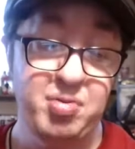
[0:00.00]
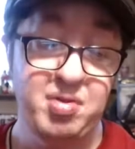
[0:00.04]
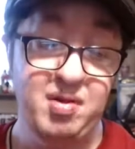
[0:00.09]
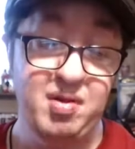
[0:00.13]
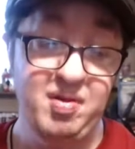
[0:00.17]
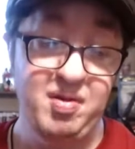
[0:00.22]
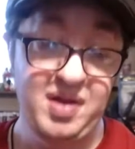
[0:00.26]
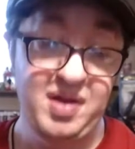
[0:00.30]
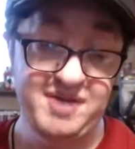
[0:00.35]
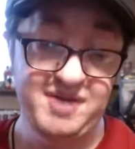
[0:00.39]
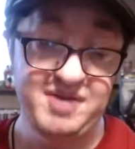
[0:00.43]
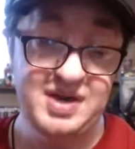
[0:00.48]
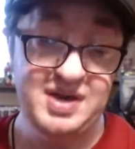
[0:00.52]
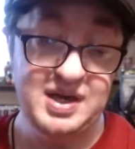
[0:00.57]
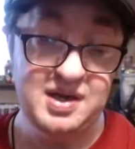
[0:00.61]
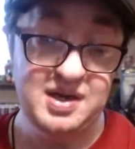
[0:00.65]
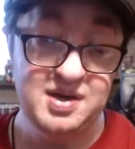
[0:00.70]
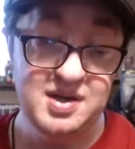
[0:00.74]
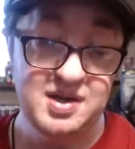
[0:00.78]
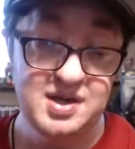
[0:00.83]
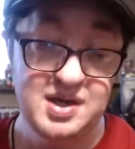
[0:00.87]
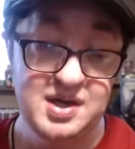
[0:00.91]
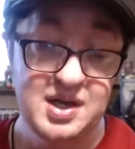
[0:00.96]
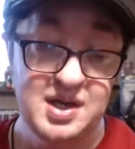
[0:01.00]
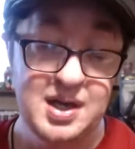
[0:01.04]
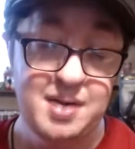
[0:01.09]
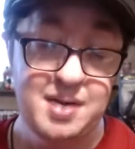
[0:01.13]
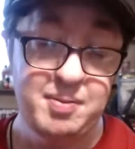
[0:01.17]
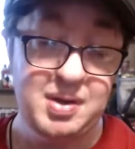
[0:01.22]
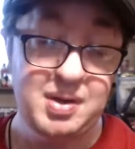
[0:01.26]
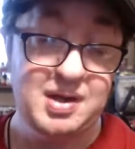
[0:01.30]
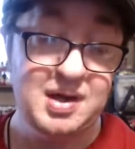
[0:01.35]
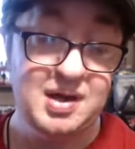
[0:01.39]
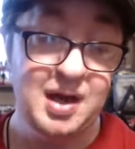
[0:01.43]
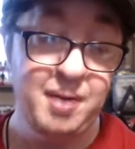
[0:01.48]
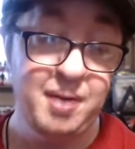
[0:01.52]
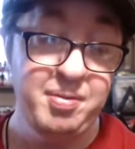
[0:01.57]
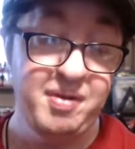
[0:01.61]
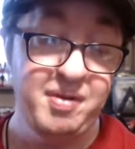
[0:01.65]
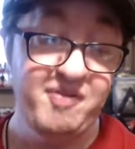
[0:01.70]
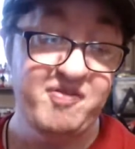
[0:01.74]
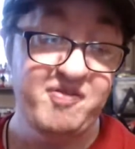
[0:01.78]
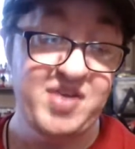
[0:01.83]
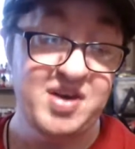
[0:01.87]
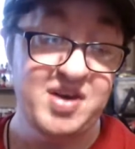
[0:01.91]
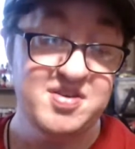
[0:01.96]
the living. Become the
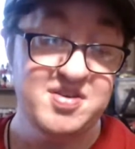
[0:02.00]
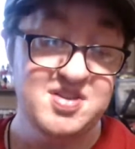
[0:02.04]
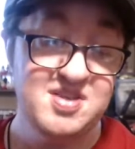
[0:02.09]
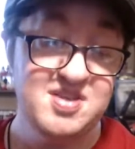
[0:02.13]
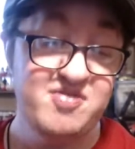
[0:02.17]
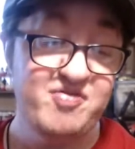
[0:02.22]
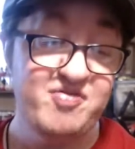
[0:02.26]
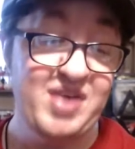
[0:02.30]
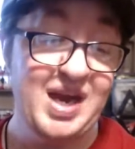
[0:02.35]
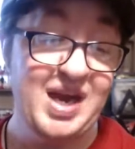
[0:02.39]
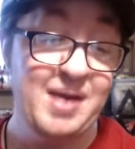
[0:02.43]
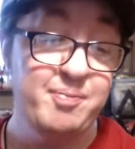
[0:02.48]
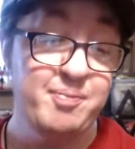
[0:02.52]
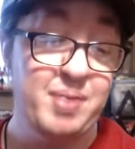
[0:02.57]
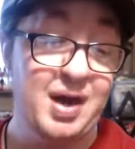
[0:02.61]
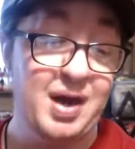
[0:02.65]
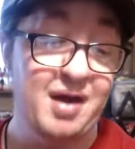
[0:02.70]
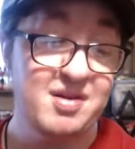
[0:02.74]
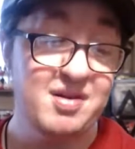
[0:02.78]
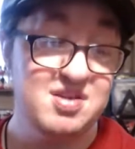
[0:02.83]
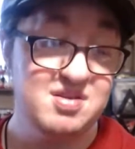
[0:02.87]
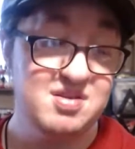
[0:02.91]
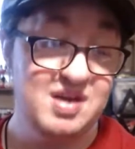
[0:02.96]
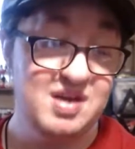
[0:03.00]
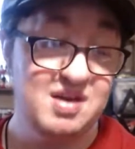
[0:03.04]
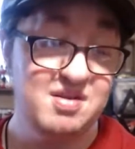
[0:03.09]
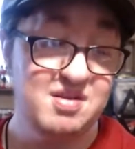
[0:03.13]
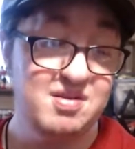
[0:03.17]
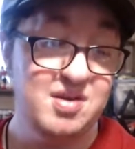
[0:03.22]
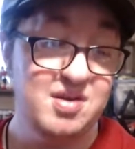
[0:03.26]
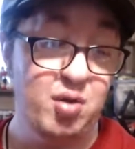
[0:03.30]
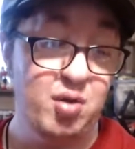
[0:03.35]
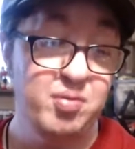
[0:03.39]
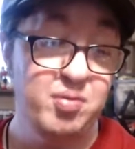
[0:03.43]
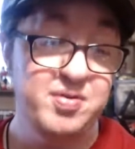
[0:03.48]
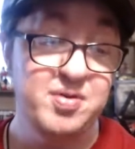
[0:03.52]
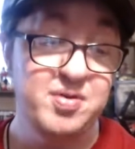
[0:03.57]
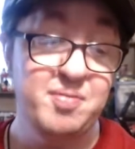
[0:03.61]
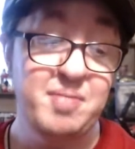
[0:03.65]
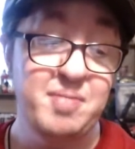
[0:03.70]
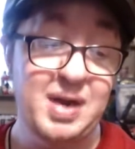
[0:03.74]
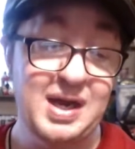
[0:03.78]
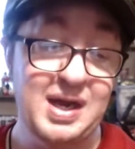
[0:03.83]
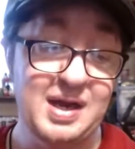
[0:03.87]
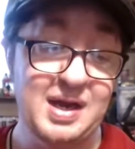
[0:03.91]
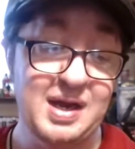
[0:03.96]
fiercest vampire slayer known to
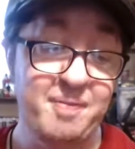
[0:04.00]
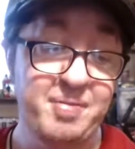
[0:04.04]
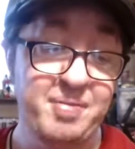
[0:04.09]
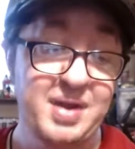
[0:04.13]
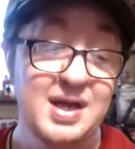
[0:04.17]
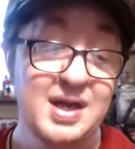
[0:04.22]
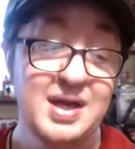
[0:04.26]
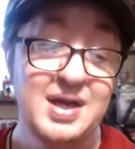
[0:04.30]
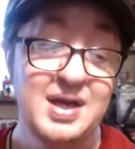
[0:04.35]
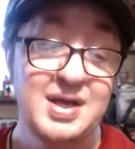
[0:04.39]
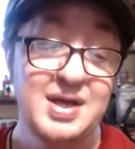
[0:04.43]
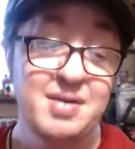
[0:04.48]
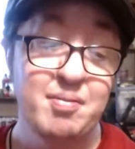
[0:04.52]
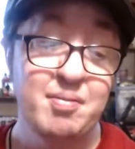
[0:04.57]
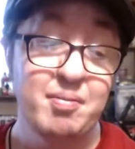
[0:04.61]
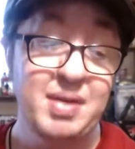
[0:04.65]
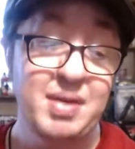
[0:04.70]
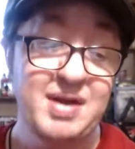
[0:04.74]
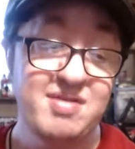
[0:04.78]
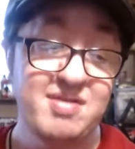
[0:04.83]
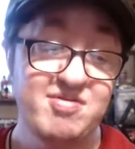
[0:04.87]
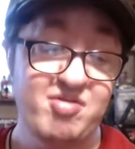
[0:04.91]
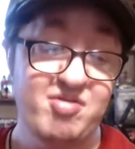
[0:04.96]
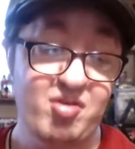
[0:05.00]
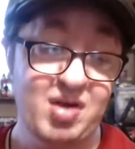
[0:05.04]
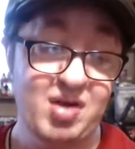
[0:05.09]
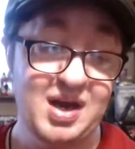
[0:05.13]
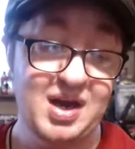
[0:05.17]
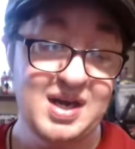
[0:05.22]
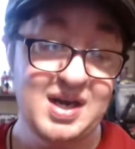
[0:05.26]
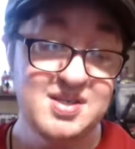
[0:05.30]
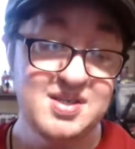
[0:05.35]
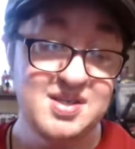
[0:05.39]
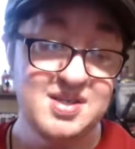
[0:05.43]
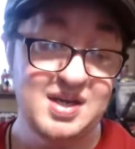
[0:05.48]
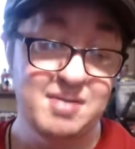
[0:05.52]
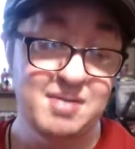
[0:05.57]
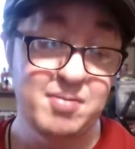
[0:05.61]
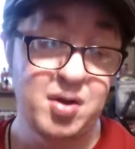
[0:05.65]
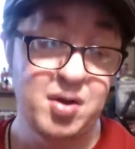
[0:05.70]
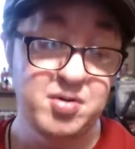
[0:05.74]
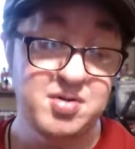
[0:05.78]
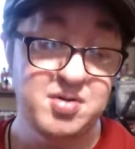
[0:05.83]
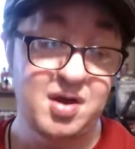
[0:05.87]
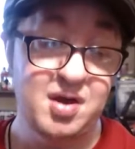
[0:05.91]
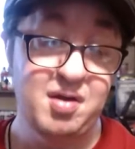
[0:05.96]
man. Meet friends in most
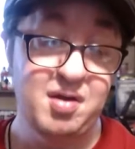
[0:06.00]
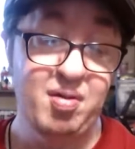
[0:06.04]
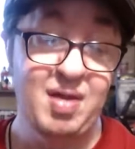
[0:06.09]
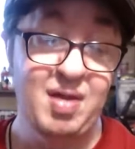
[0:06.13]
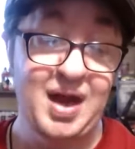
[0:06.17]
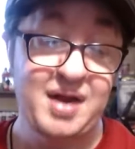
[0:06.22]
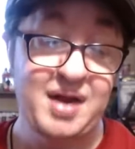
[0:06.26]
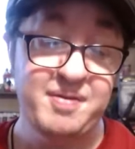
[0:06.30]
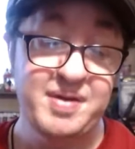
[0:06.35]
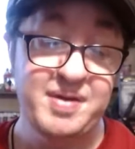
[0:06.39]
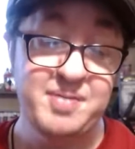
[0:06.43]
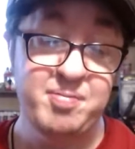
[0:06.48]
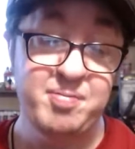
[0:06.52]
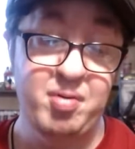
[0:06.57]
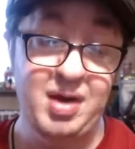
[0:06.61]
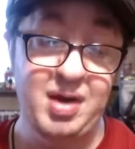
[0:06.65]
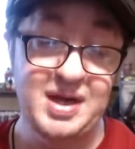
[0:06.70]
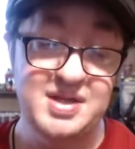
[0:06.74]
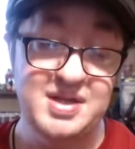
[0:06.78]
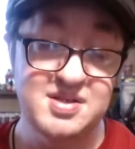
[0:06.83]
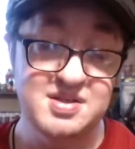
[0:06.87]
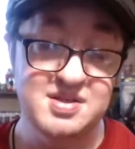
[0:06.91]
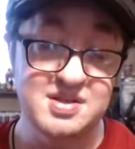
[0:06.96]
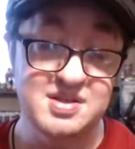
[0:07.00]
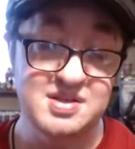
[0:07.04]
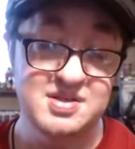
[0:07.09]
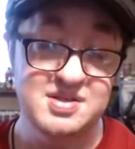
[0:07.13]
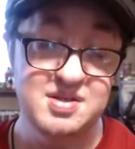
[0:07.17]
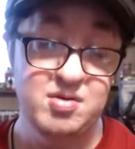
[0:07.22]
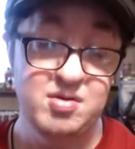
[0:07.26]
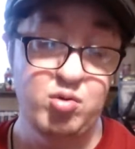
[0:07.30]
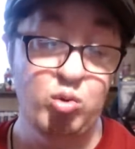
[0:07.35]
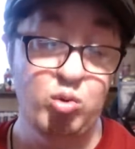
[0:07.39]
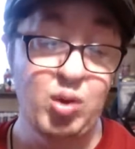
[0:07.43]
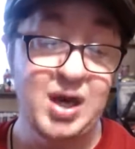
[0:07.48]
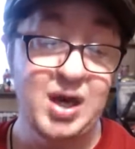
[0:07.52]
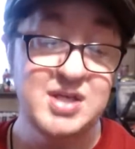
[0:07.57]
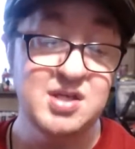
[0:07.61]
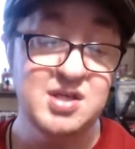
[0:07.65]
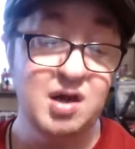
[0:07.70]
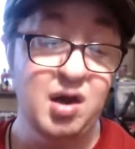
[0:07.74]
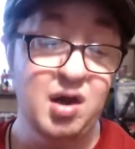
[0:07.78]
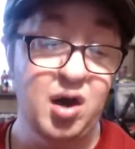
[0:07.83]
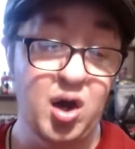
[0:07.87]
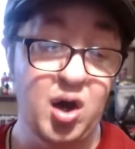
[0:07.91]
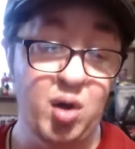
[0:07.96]
unlikely places.
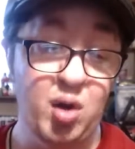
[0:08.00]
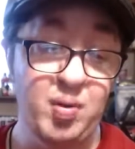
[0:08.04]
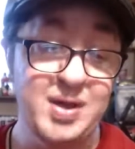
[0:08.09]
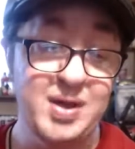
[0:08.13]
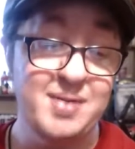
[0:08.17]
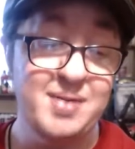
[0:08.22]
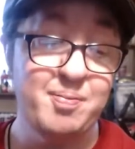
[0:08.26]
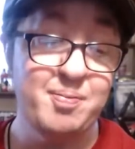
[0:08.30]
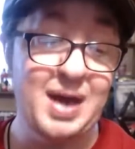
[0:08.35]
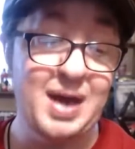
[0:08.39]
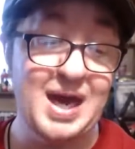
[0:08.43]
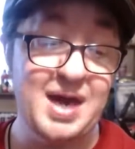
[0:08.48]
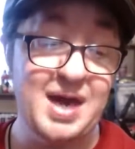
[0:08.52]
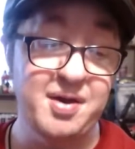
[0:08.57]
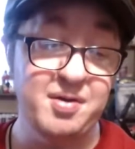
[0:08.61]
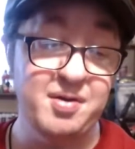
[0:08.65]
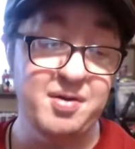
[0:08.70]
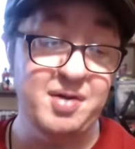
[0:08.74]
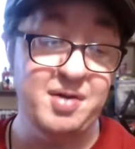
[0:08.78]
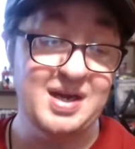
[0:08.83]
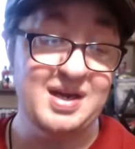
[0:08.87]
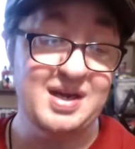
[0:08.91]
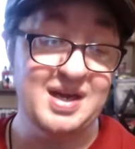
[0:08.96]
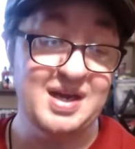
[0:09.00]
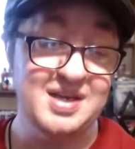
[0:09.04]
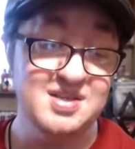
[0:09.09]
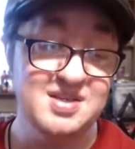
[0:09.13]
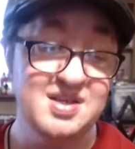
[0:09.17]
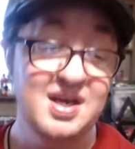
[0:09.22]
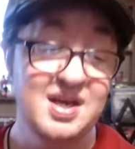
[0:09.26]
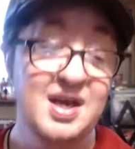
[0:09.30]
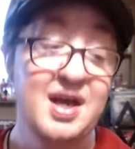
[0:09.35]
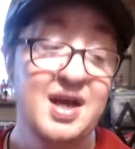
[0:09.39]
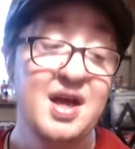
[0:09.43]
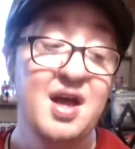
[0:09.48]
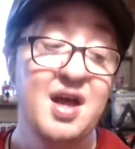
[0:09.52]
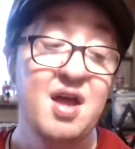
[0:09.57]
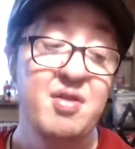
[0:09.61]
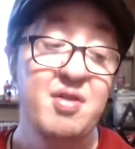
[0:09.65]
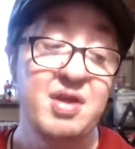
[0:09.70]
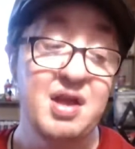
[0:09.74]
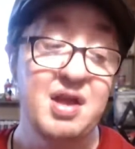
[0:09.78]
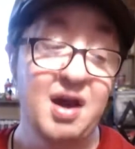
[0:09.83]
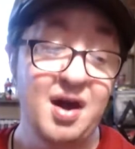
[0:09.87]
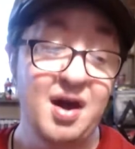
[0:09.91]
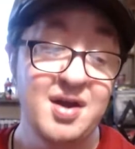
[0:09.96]
Wage a holy battle against
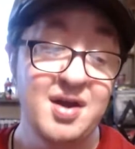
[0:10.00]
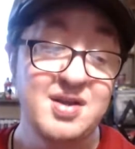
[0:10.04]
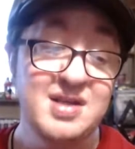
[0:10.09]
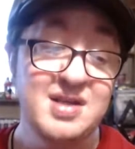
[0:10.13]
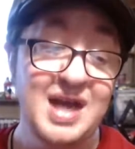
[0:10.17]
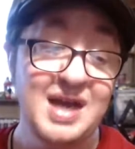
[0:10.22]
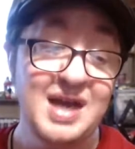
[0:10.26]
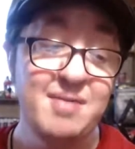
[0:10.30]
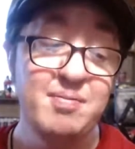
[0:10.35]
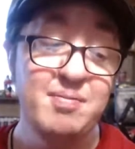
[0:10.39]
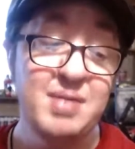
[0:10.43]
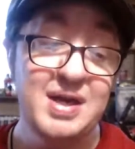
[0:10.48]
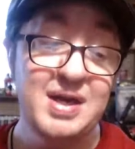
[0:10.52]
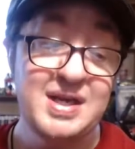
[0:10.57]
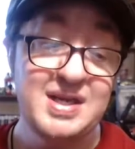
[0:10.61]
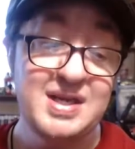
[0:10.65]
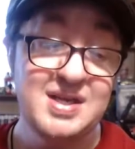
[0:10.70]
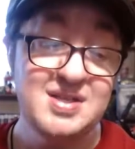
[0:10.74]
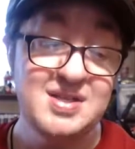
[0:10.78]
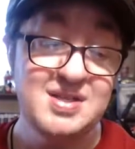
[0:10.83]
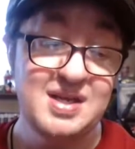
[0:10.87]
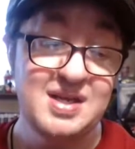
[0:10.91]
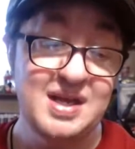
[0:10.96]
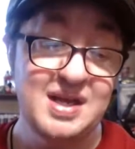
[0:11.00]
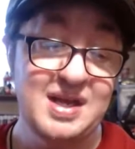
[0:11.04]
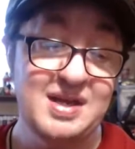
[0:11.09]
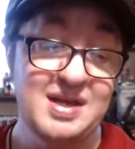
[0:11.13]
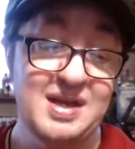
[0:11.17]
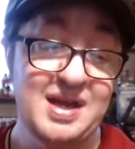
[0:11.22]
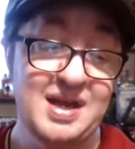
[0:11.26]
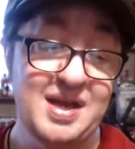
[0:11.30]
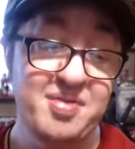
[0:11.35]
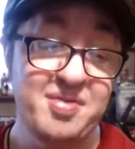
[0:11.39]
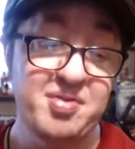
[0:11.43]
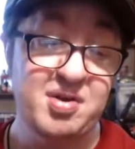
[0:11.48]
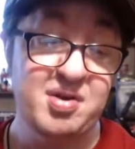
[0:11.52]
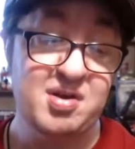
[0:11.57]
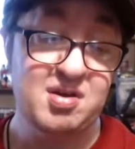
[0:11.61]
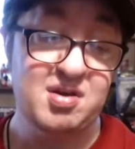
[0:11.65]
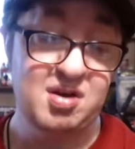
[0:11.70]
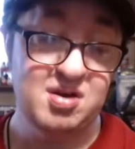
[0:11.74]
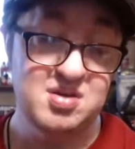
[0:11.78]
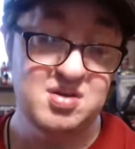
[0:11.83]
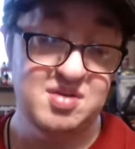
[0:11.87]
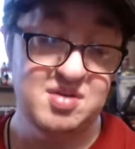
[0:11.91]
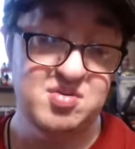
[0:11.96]
the undead minions and end the
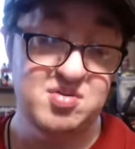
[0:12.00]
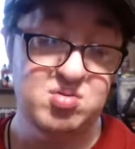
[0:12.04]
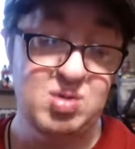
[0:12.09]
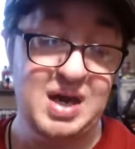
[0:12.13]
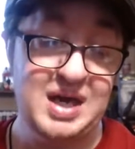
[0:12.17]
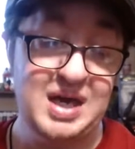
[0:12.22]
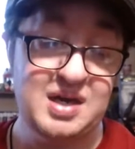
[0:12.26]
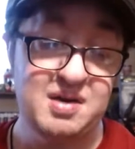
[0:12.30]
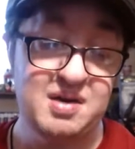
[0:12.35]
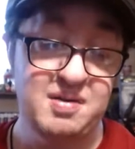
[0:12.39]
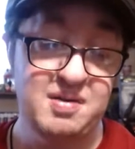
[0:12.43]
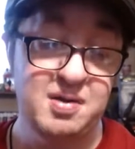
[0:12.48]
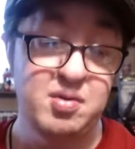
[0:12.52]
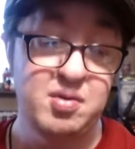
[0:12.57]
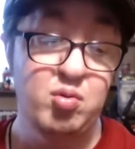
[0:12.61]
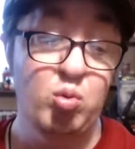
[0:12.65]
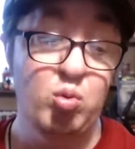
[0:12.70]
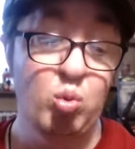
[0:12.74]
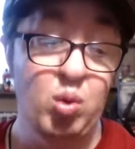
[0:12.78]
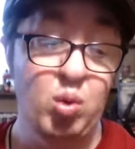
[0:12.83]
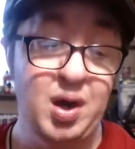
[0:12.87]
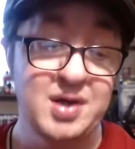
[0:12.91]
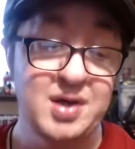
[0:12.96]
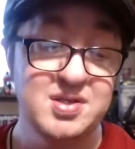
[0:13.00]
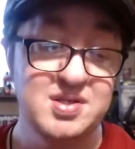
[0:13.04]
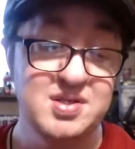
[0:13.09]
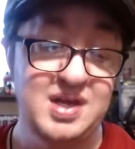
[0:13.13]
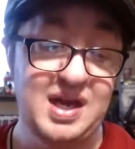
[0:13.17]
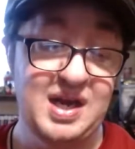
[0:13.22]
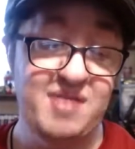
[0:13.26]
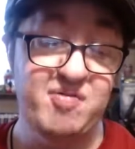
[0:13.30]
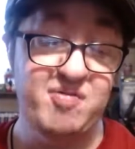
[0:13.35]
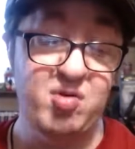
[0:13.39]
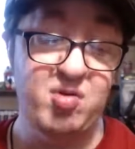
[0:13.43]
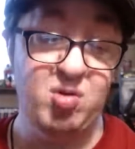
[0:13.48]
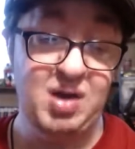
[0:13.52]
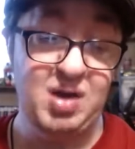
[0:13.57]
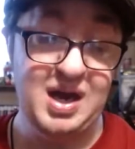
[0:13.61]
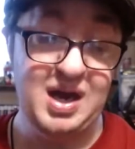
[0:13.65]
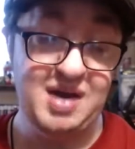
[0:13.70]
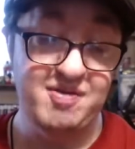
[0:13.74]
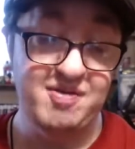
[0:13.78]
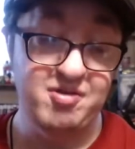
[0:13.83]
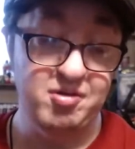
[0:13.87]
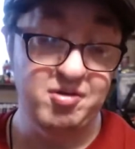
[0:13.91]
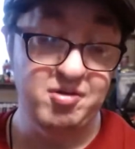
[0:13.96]
curse of Dracula once and
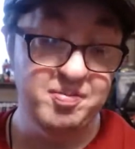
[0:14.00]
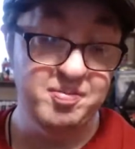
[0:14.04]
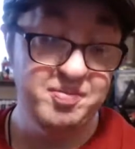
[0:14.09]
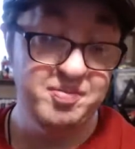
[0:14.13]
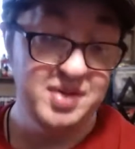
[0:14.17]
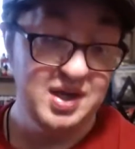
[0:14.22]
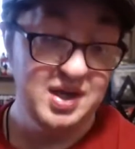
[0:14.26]
forever.